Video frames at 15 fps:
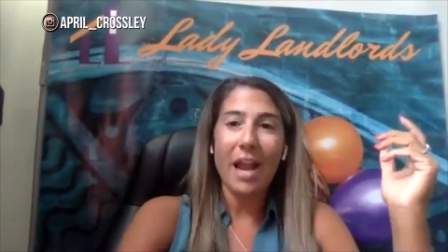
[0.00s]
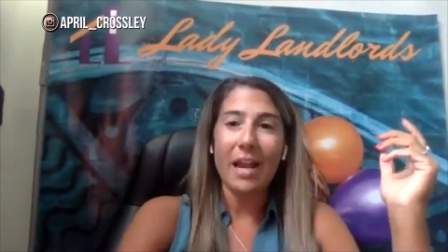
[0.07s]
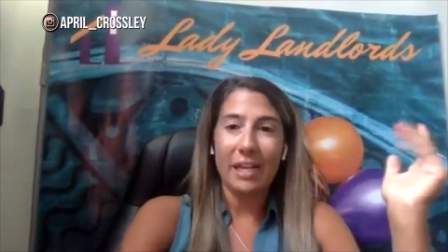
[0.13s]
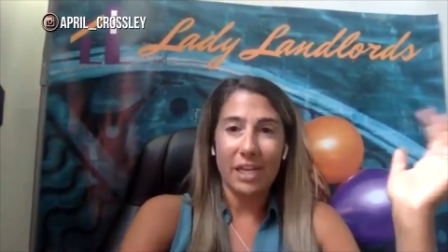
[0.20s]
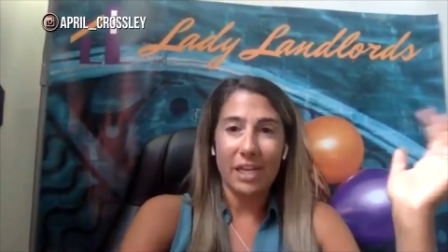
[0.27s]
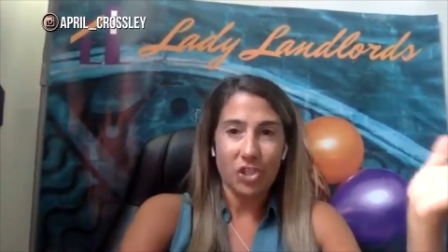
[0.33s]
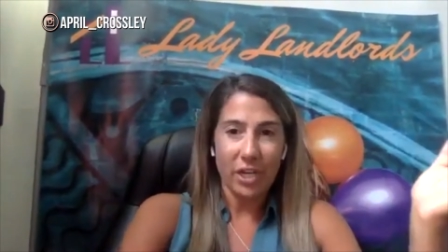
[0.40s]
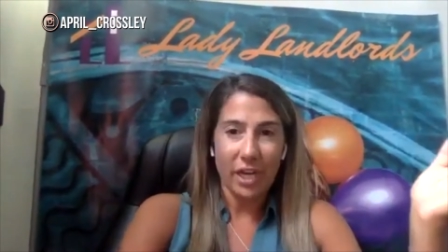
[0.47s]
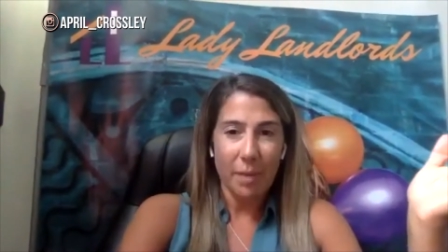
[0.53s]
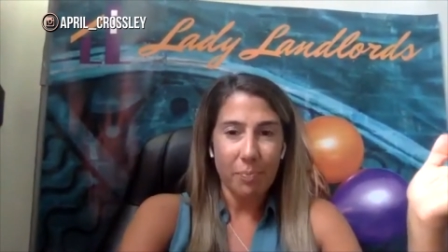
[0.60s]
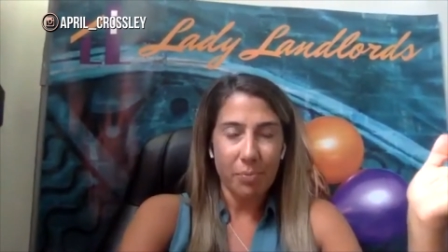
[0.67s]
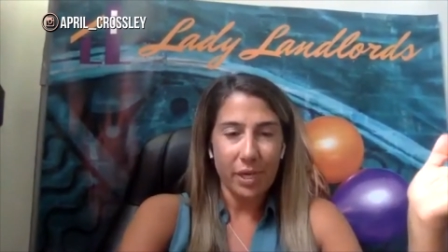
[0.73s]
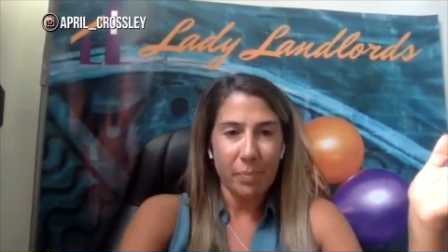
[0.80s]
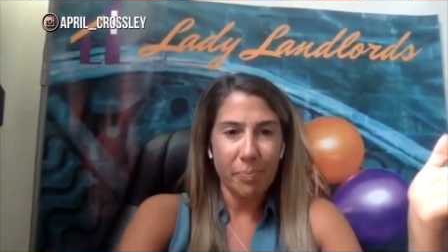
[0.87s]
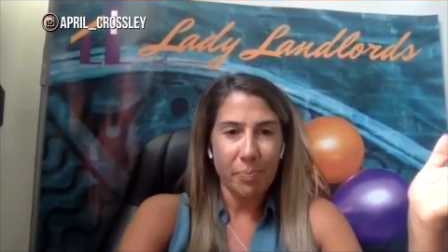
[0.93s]
I need you to get
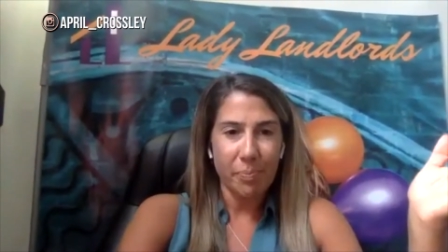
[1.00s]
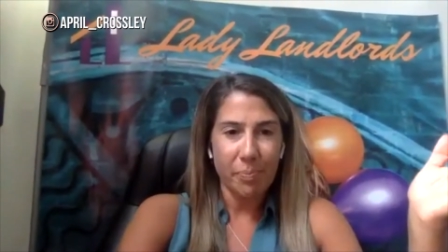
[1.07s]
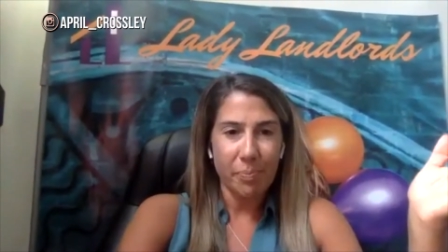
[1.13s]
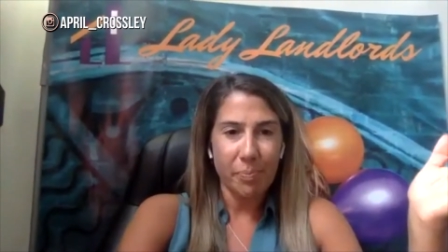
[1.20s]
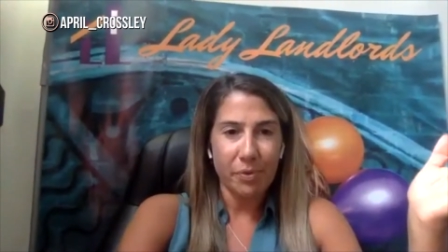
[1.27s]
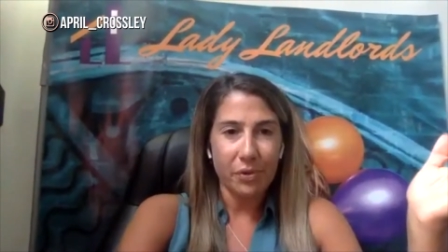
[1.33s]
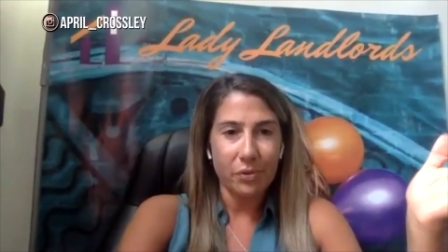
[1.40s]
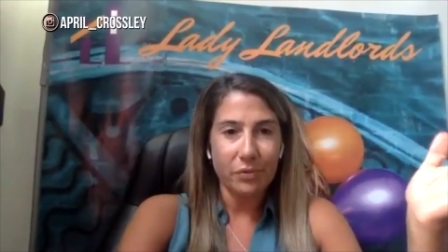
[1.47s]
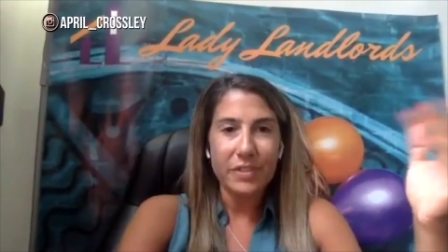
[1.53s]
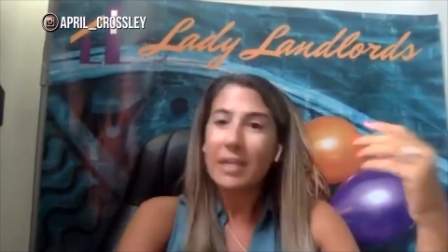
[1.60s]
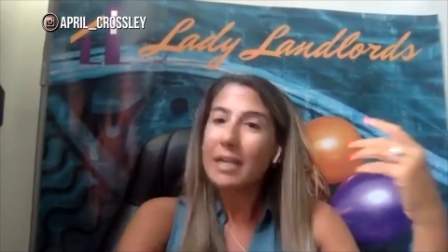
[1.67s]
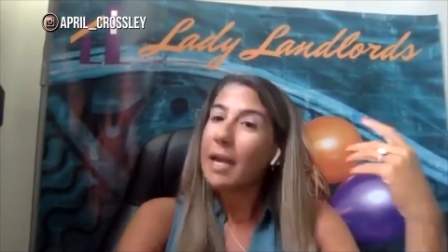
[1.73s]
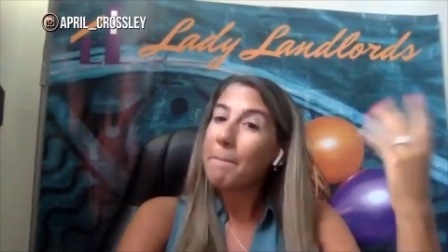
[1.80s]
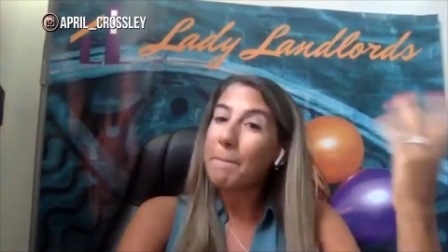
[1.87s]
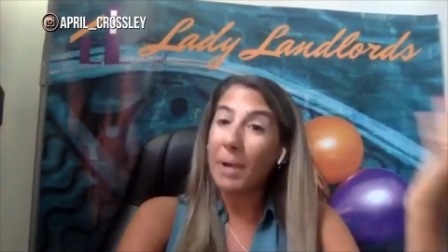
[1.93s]
pre-approved,
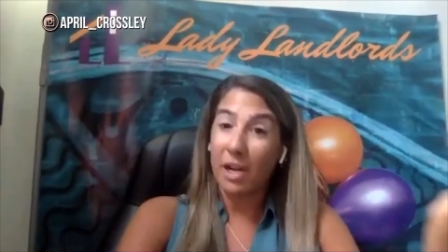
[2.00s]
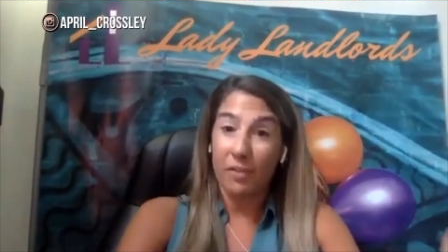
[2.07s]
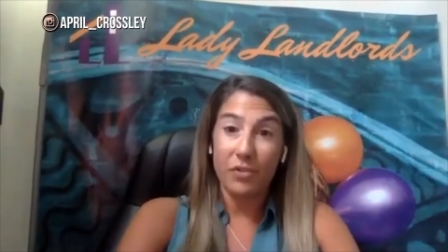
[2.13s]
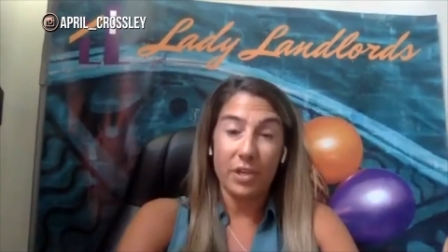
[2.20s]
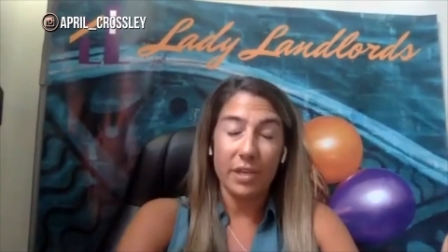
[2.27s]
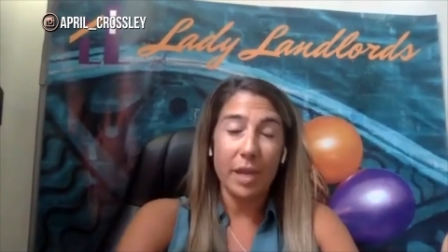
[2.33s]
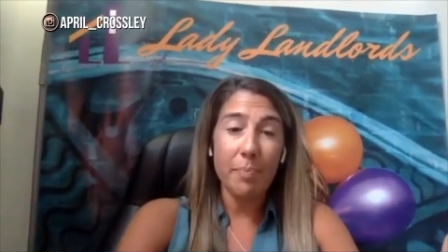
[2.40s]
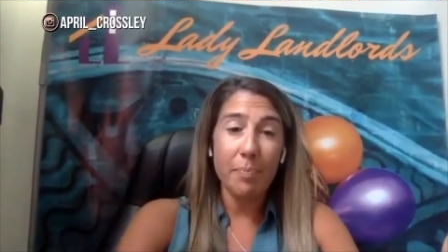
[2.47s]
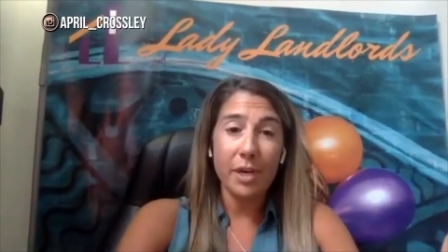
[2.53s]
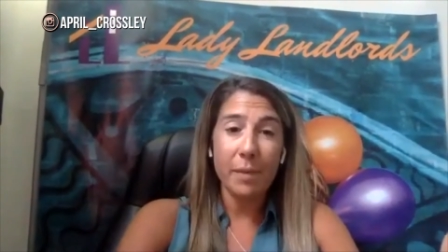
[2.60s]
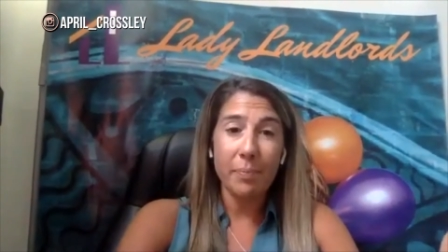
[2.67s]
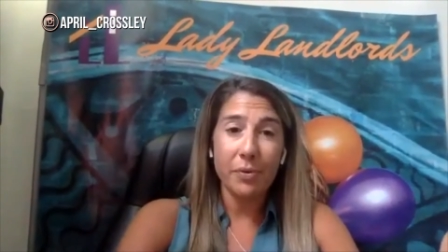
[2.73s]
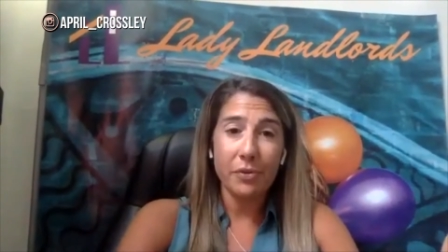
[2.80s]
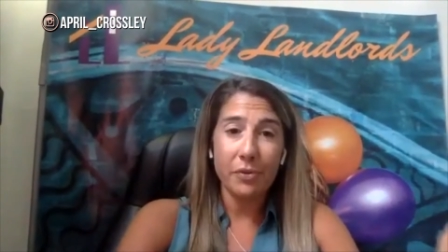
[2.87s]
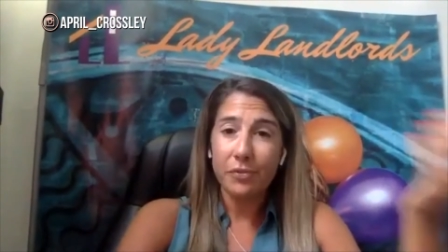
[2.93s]
but if you can get
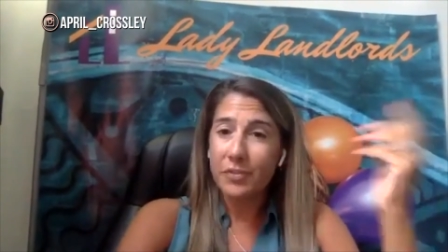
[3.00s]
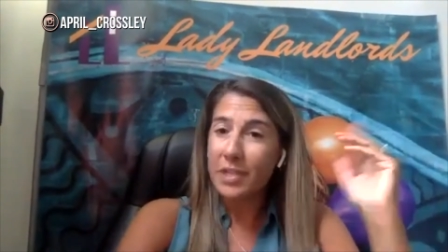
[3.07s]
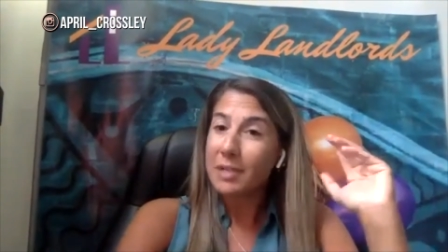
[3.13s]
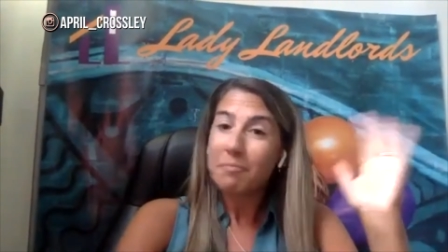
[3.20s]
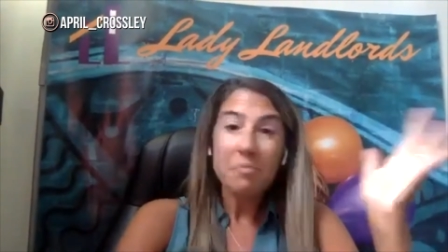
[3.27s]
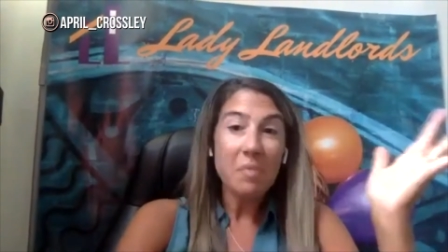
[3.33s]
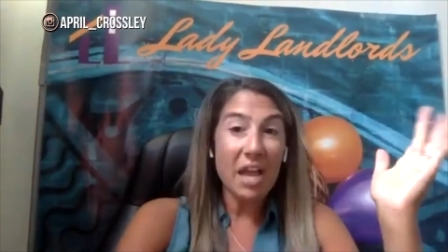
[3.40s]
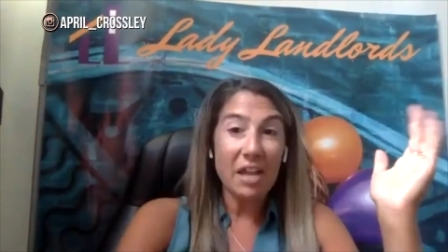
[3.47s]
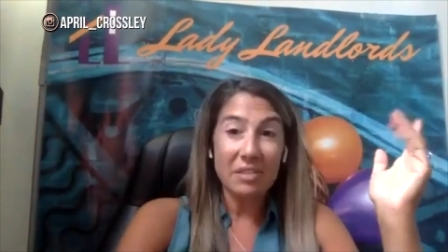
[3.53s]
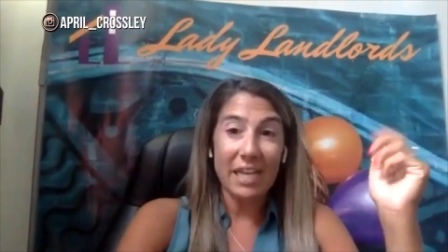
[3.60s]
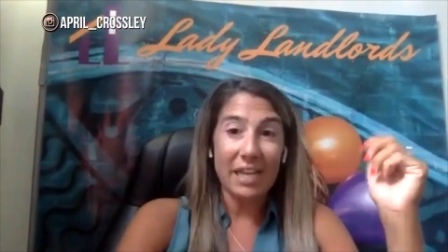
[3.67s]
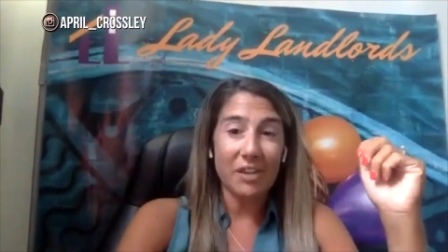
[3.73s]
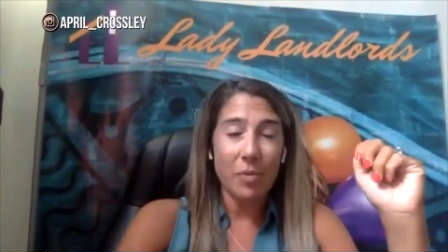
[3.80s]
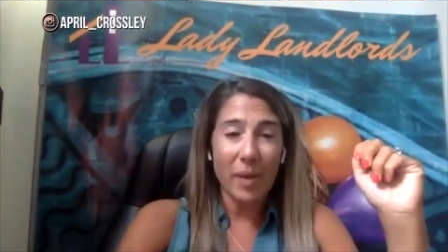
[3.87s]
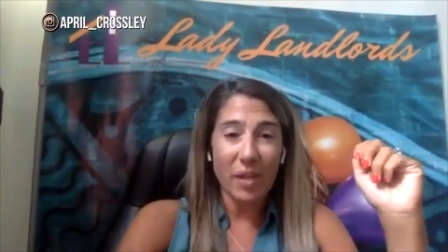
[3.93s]
pre-approved, I'll
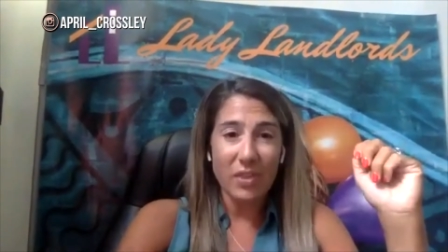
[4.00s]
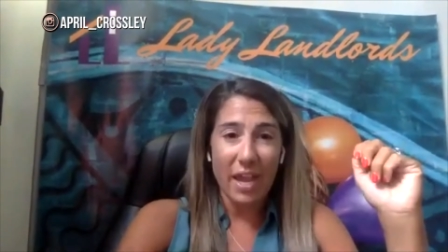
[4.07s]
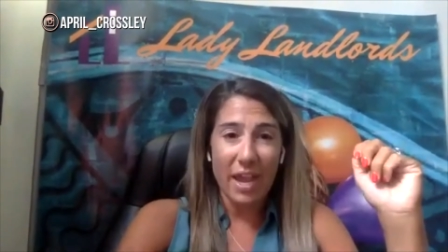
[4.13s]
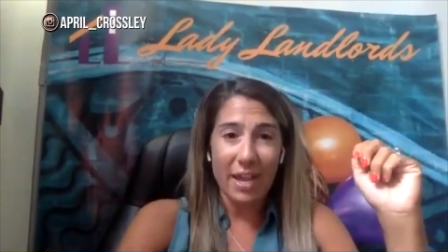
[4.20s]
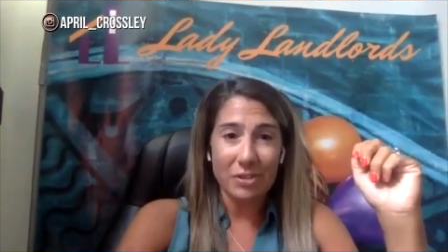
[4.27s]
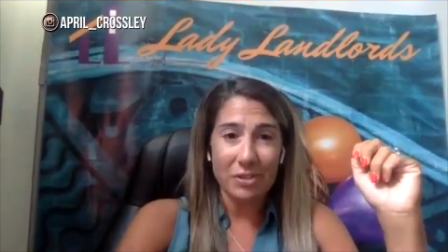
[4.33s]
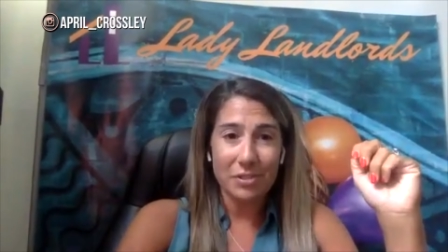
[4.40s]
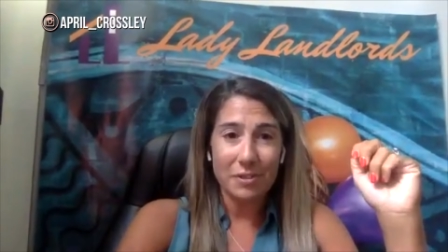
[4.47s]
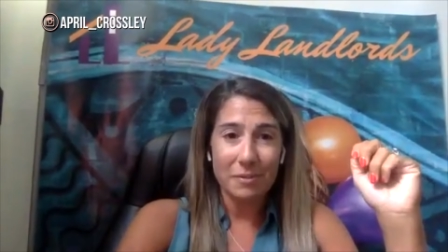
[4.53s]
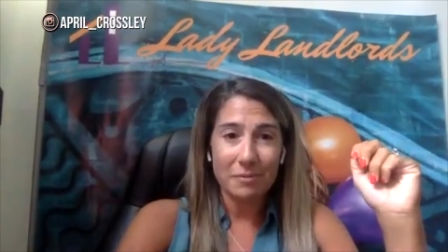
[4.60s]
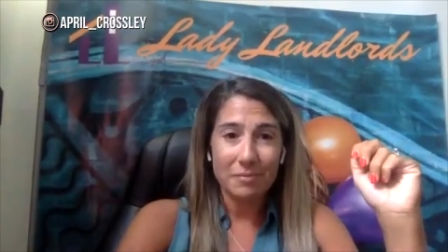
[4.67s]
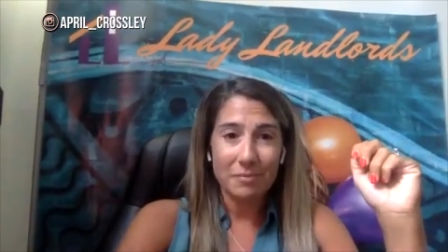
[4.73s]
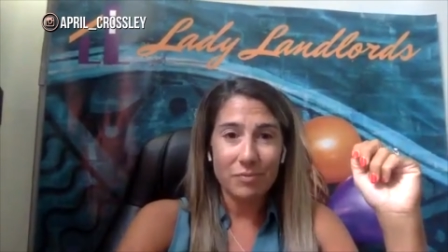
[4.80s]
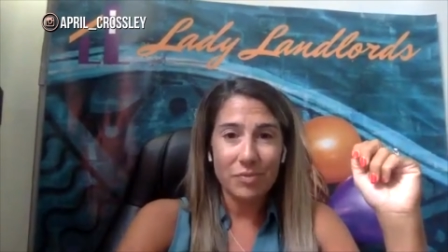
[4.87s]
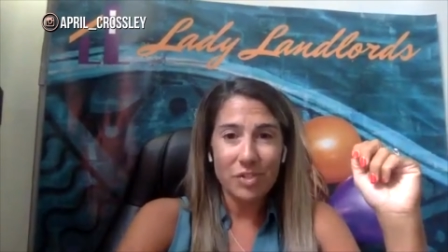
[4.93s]
tell you about the house."
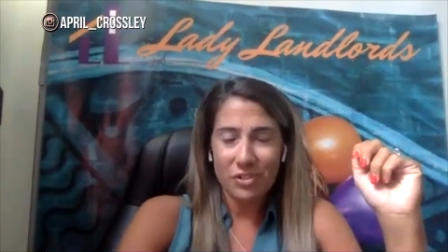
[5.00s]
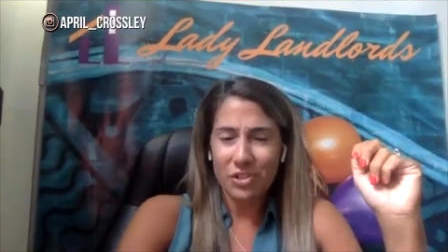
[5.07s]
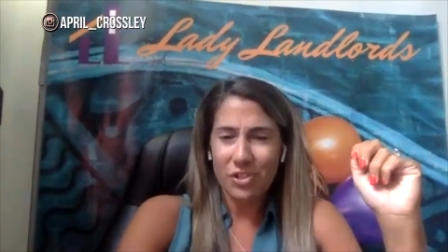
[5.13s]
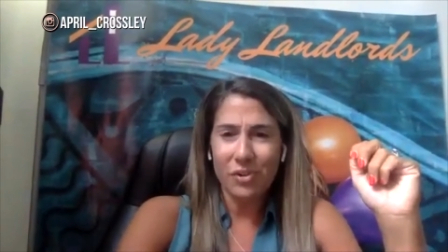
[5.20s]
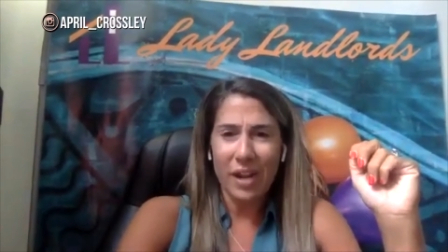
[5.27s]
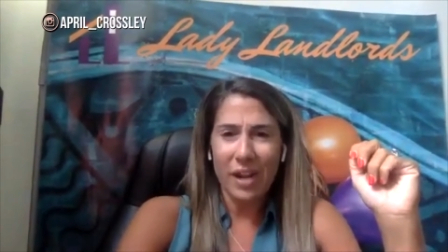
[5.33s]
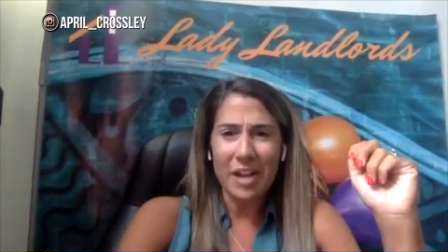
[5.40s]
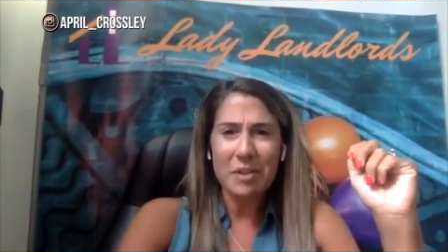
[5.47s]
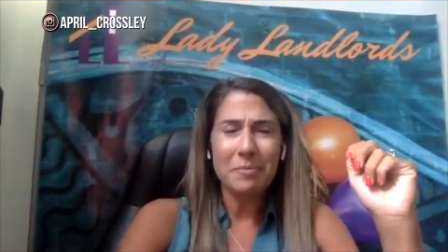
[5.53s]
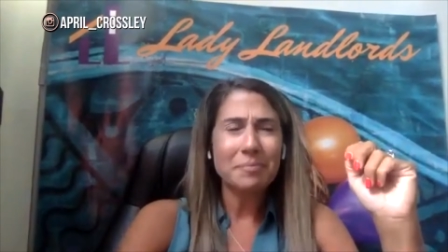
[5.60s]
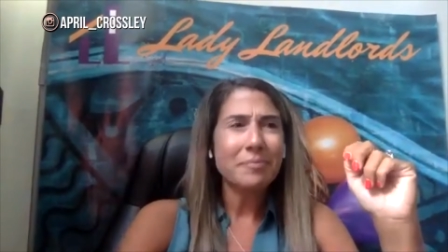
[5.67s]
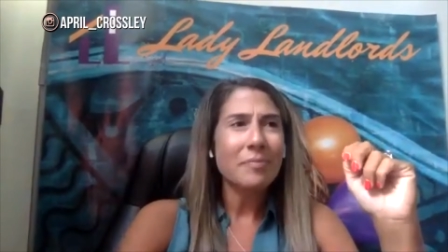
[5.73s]
So I said, "Okay."